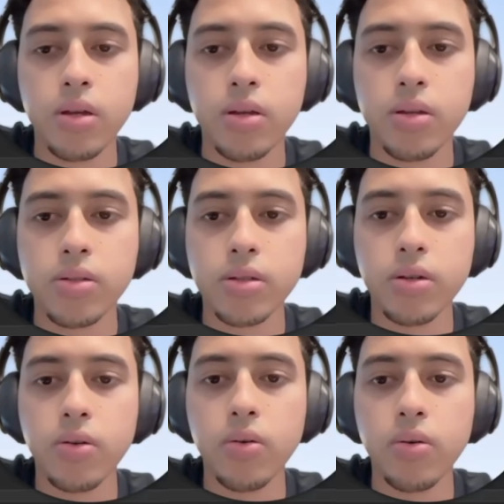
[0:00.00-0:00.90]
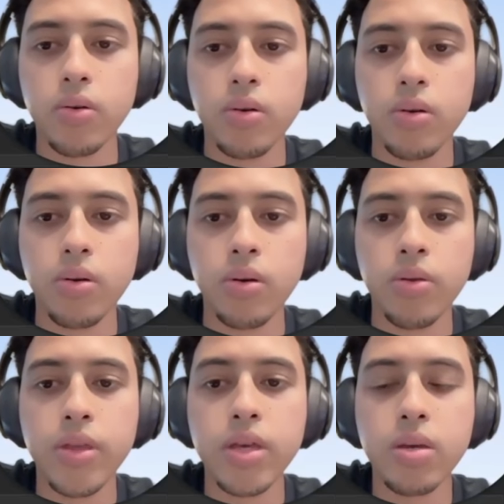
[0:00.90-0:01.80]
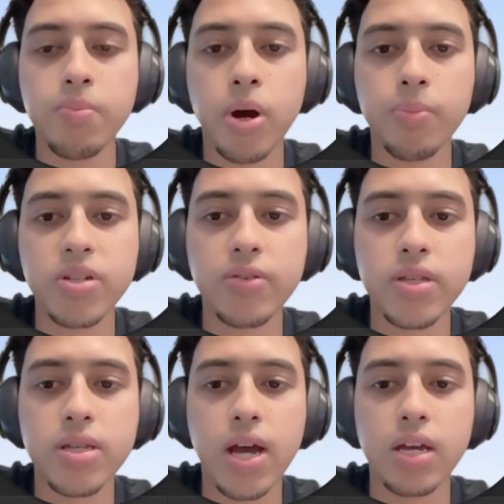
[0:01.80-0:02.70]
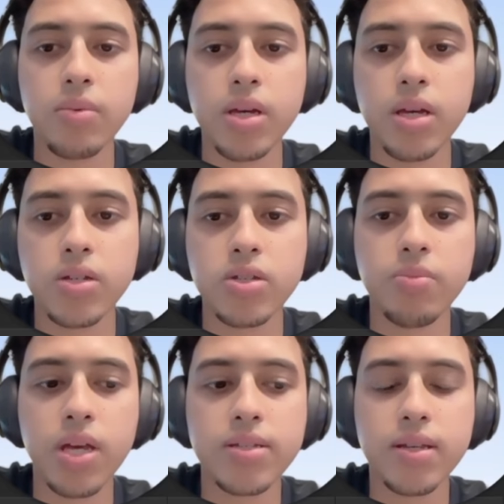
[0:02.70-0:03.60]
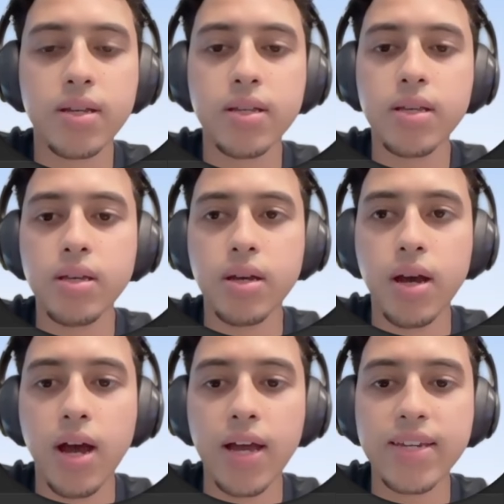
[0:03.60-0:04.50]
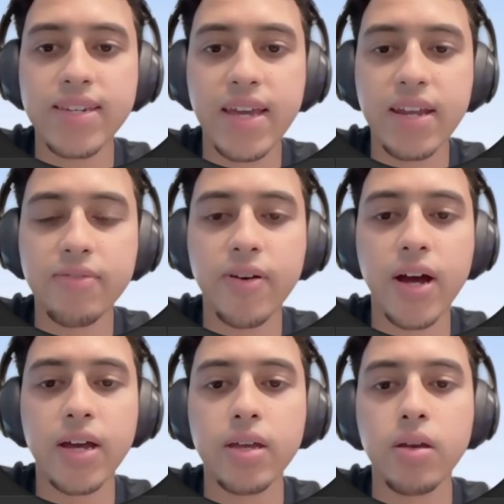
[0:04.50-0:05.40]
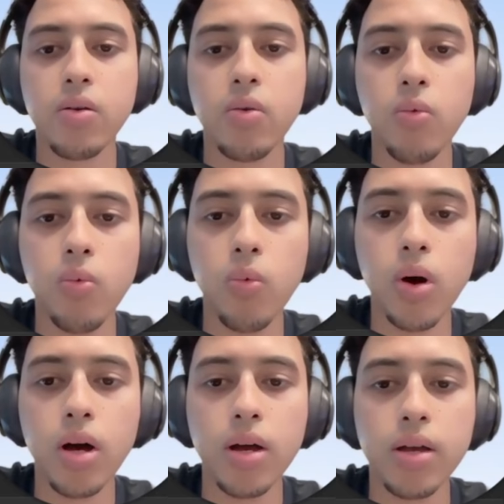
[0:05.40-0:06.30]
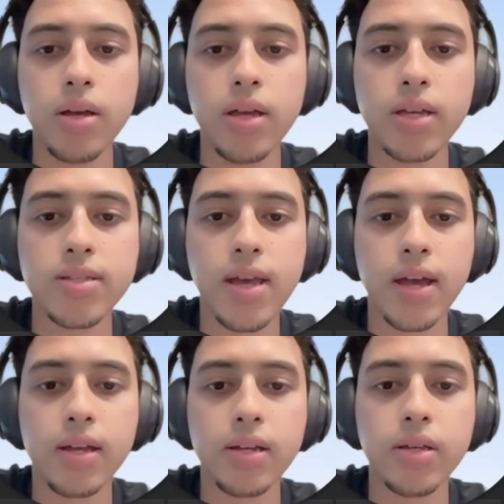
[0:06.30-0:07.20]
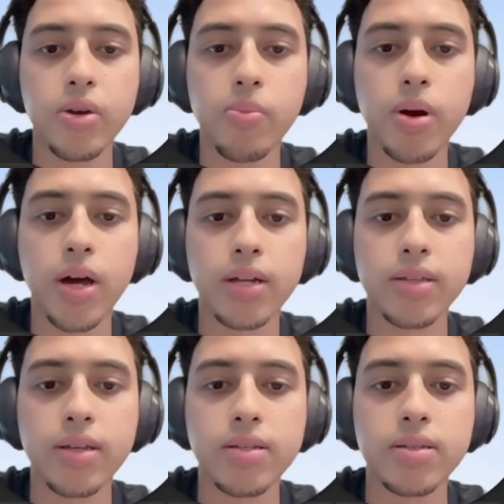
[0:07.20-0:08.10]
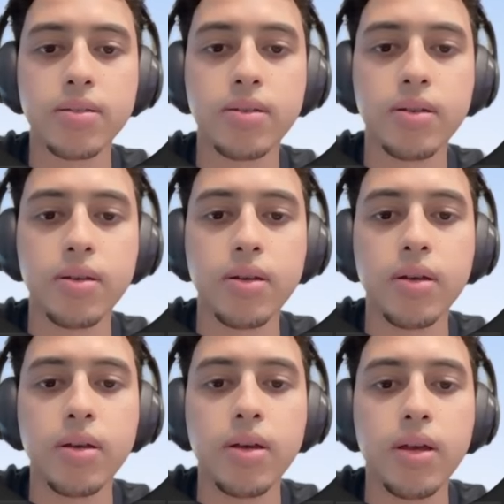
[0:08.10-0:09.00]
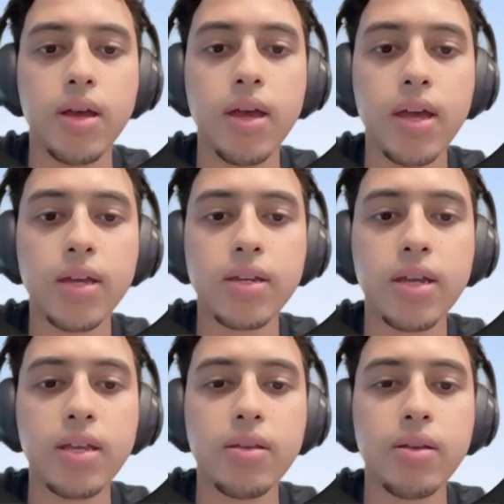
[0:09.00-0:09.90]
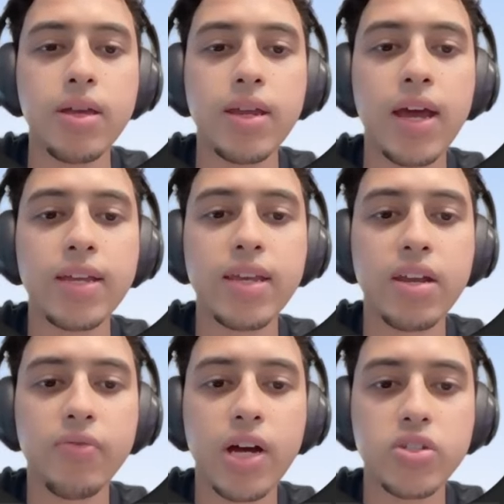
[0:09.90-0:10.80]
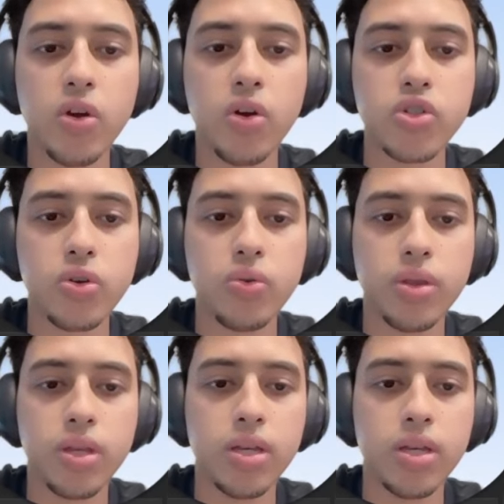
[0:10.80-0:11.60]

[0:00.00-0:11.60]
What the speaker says: so the purpose of this document is to basically identify what exactly your product is. And it identifies also the